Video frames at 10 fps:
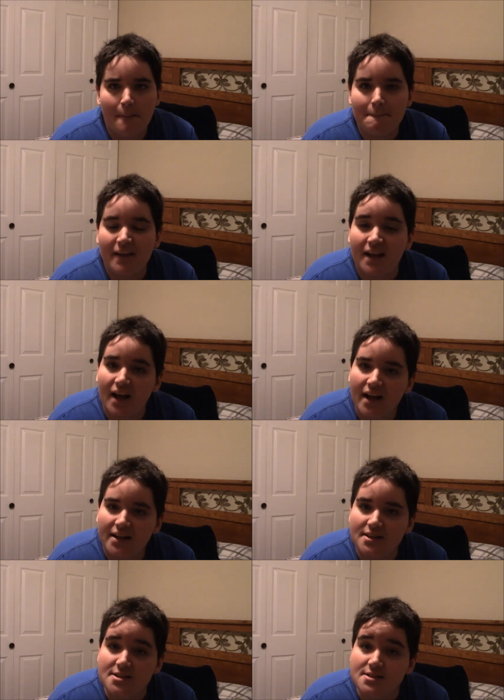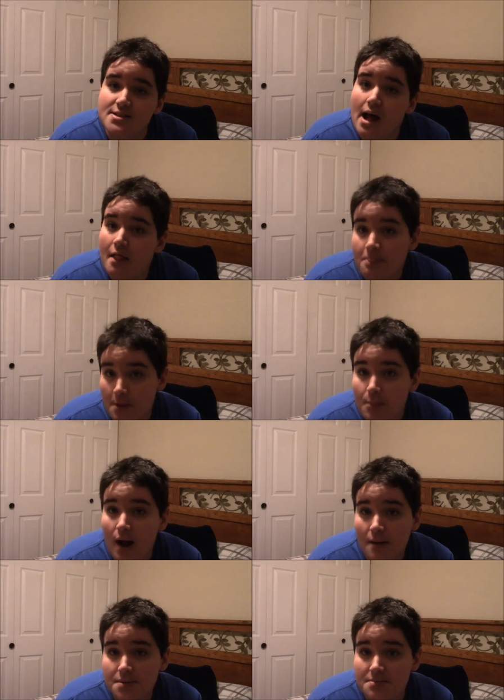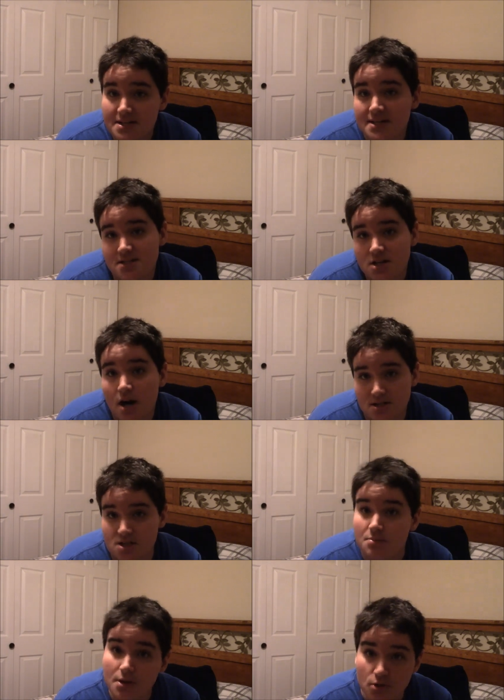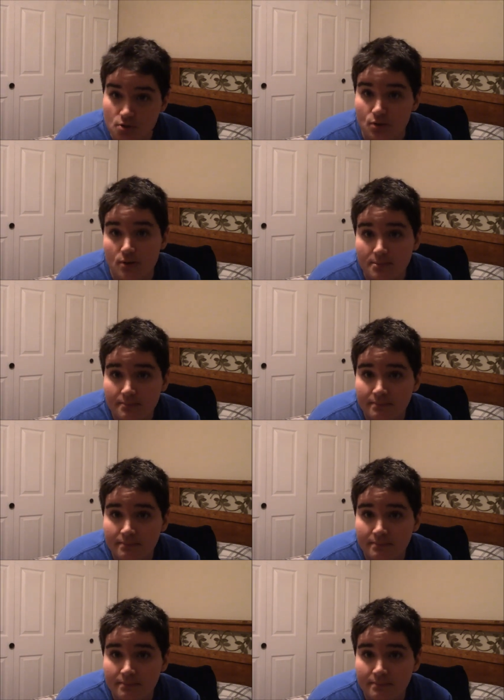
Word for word: Because the problem didn't start until middle school.